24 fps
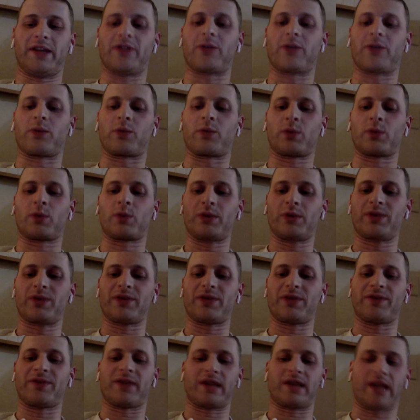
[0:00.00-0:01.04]
the rules
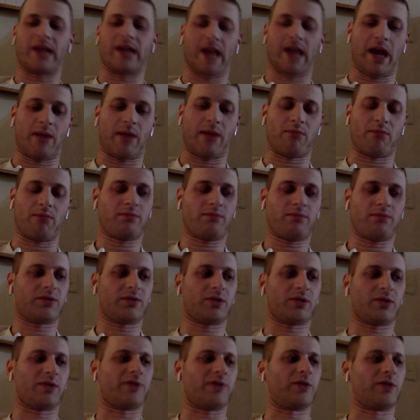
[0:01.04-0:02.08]
of the game.
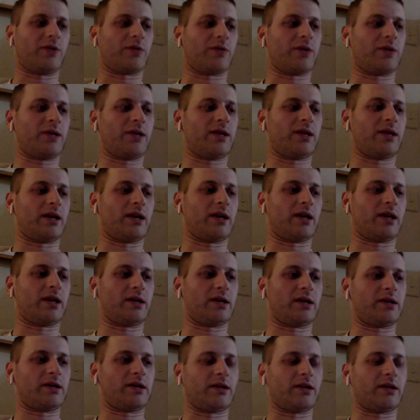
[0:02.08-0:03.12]
So if you read the
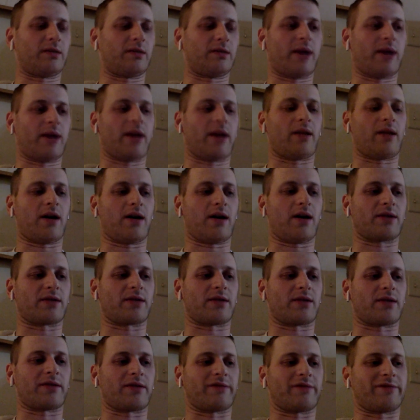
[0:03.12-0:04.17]
bylaws
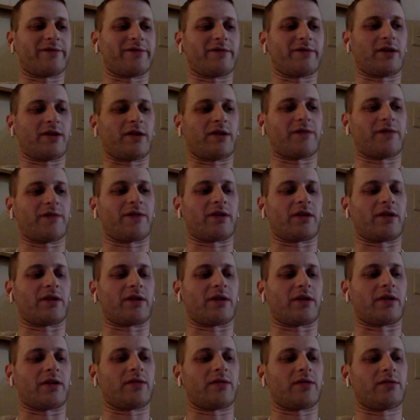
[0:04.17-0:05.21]
of
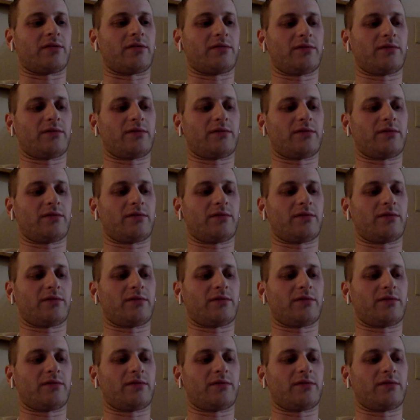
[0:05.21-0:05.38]
the